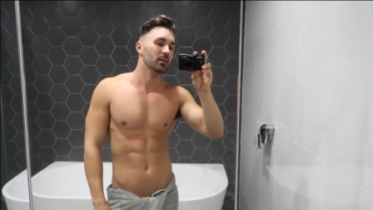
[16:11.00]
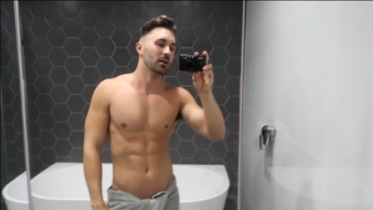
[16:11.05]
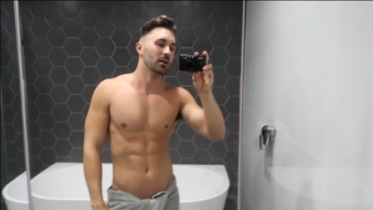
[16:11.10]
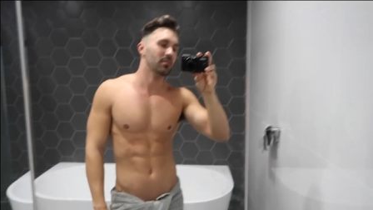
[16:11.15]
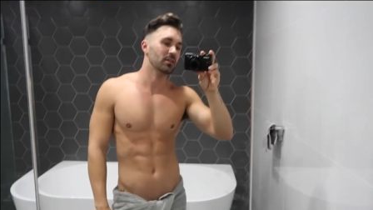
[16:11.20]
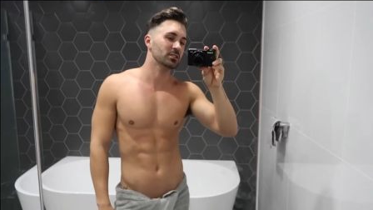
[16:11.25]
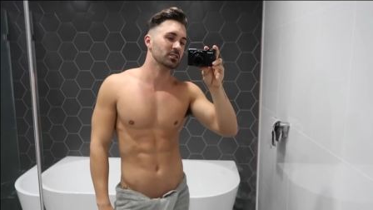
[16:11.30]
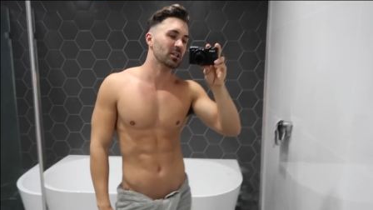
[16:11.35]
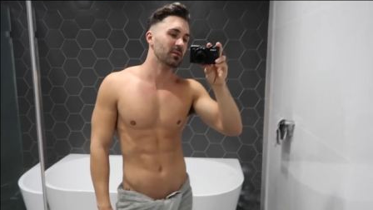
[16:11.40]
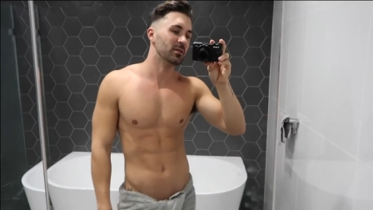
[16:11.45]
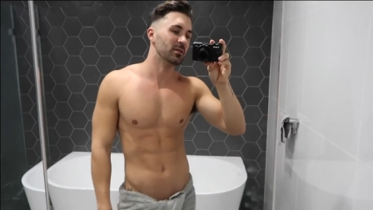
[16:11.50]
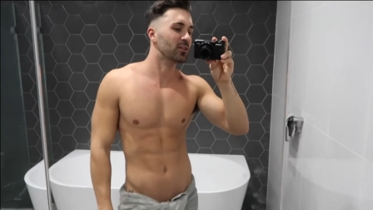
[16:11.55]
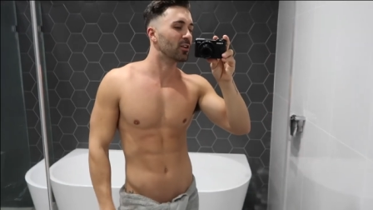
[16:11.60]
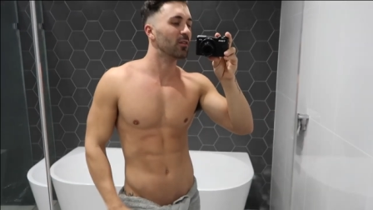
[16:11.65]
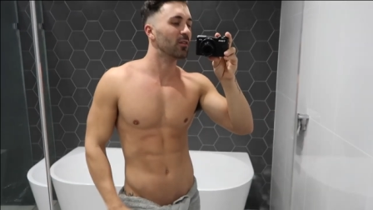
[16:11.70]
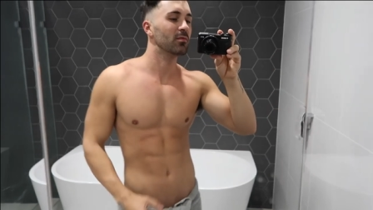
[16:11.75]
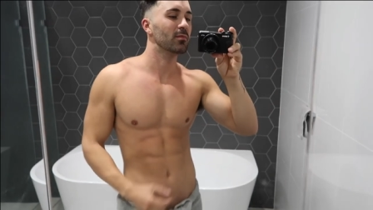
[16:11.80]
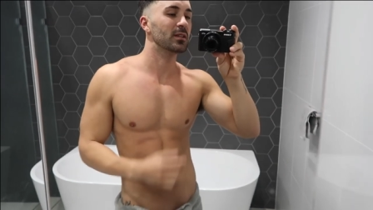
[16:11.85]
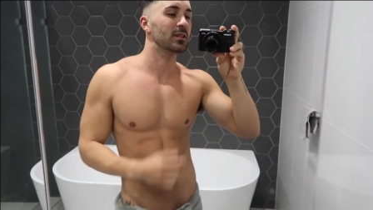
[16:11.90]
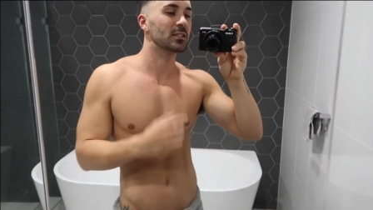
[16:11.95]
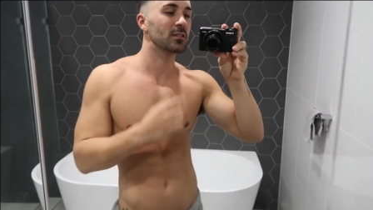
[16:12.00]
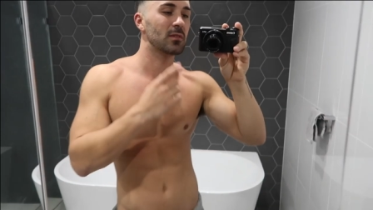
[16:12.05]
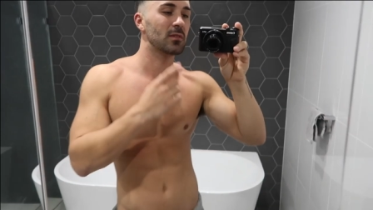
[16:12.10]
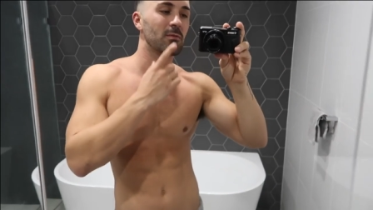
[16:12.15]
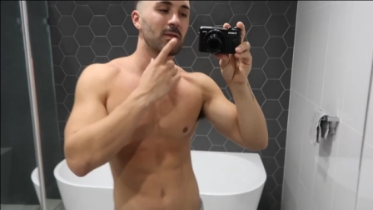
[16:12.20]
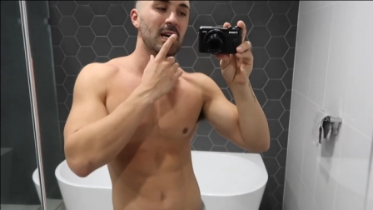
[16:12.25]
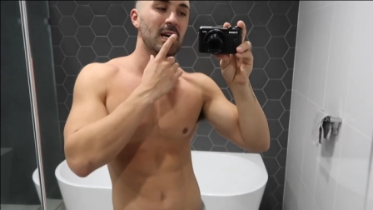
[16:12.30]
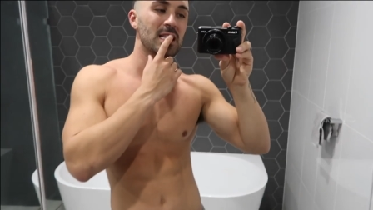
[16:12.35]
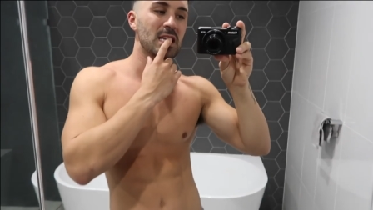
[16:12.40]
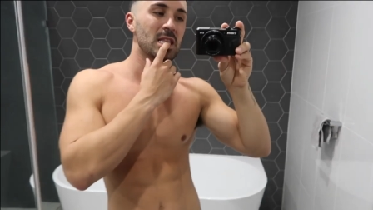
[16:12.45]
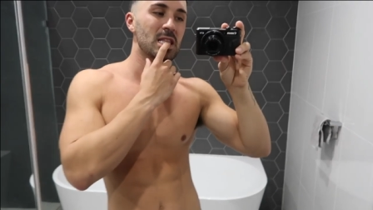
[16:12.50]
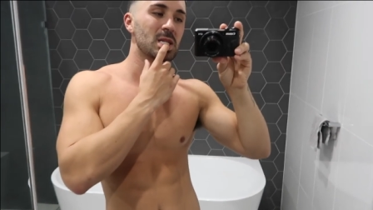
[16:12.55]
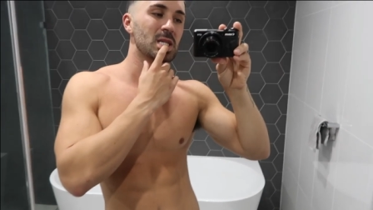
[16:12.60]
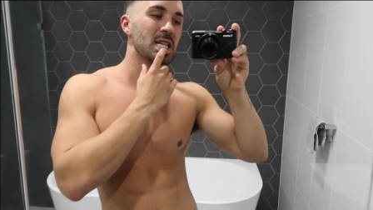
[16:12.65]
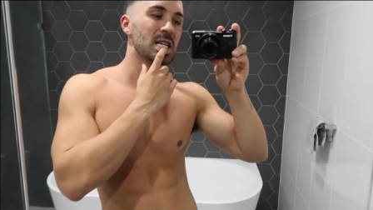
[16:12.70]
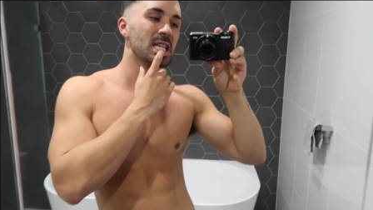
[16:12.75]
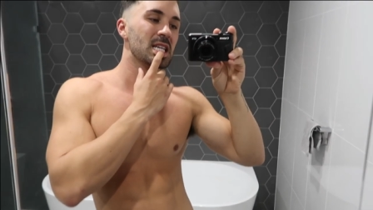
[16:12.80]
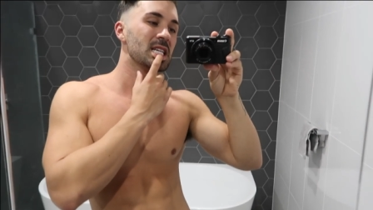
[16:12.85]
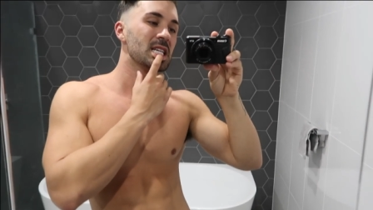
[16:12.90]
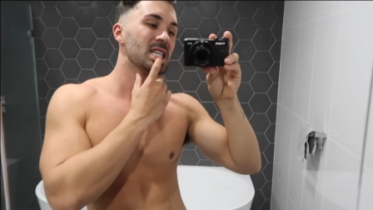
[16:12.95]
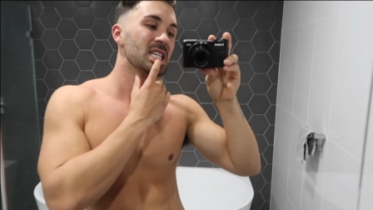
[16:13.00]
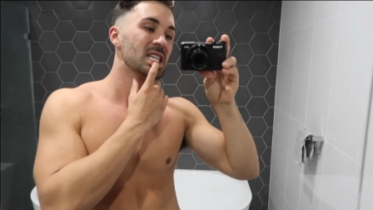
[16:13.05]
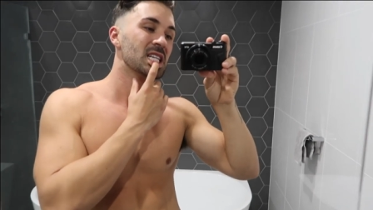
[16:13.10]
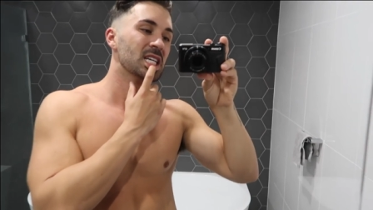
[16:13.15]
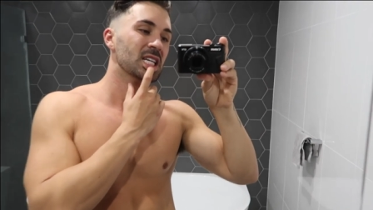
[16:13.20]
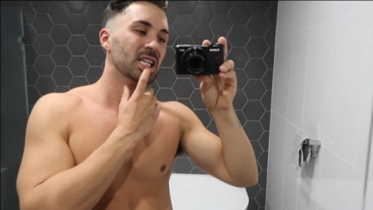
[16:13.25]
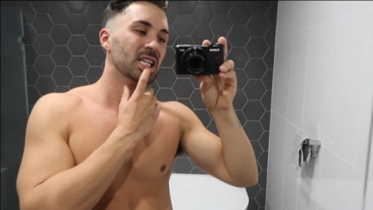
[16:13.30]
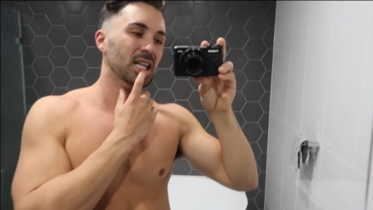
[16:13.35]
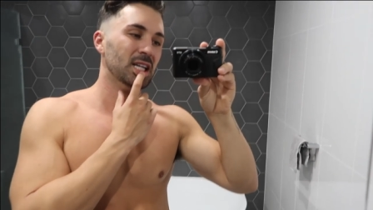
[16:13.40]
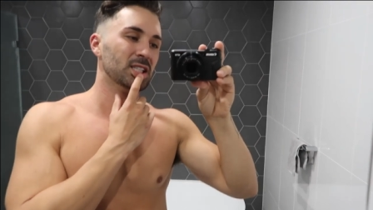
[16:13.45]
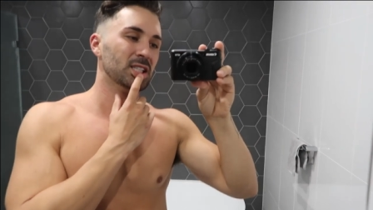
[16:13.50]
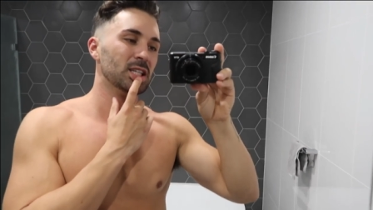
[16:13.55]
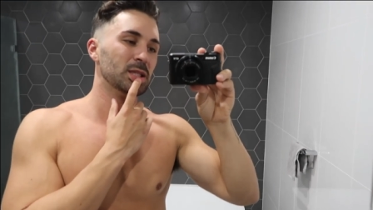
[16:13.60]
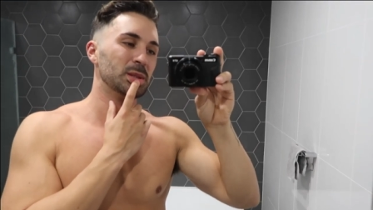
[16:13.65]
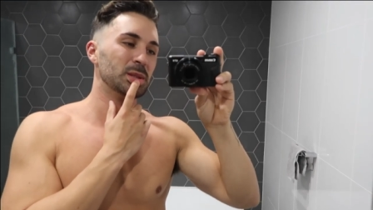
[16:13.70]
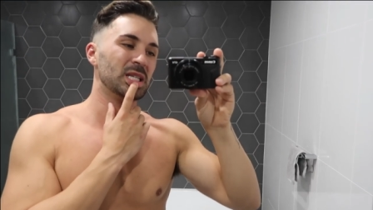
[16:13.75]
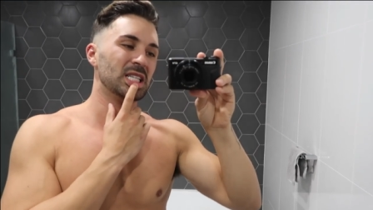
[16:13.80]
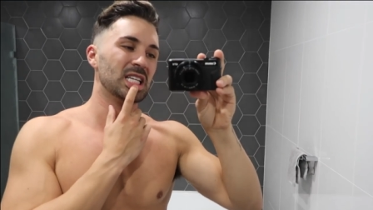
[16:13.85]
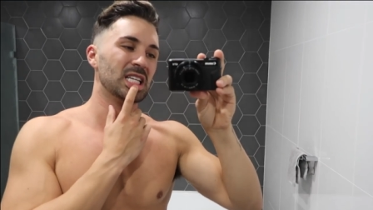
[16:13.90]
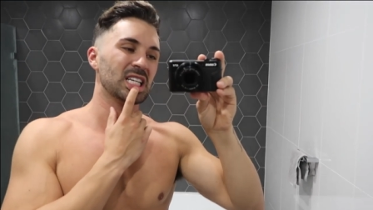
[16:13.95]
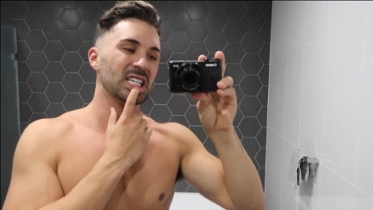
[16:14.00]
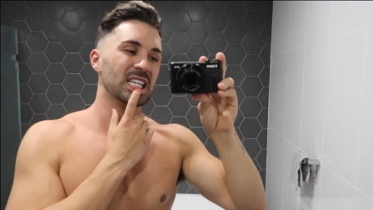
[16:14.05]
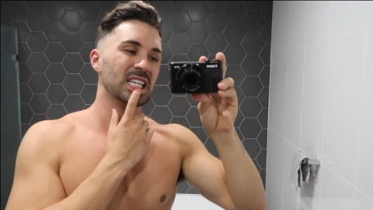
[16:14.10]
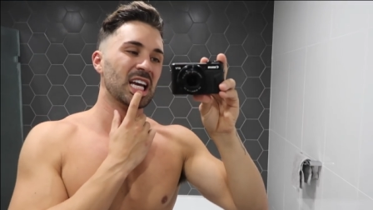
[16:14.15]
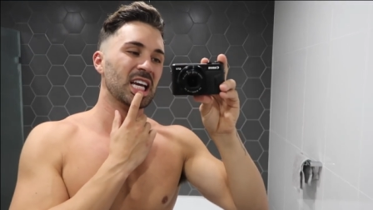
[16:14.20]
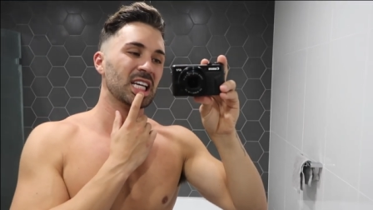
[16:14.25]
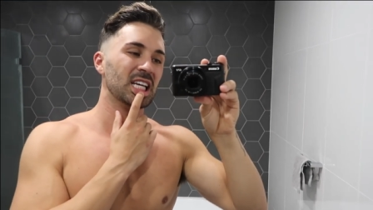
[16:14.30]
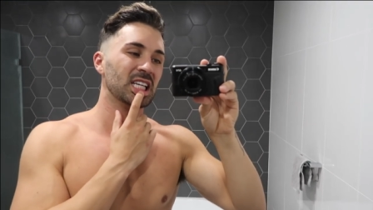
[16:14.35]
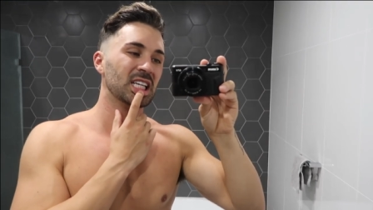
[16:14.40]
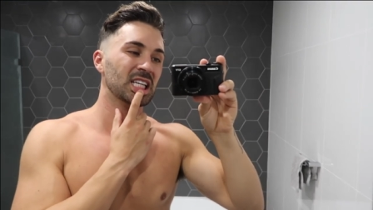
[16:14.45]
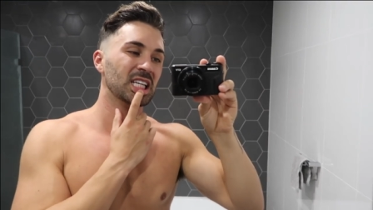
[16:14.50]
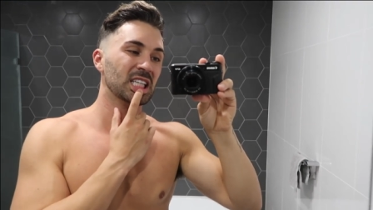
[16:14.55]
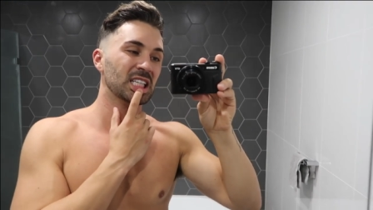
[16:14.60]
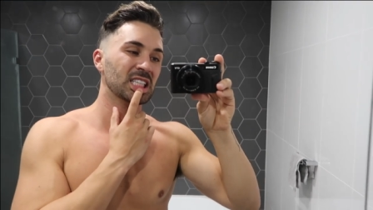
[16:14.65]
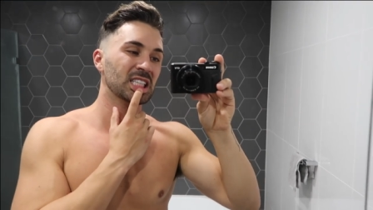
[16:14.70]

I've had so many compliments on my white teeth already, and it's only been like a day.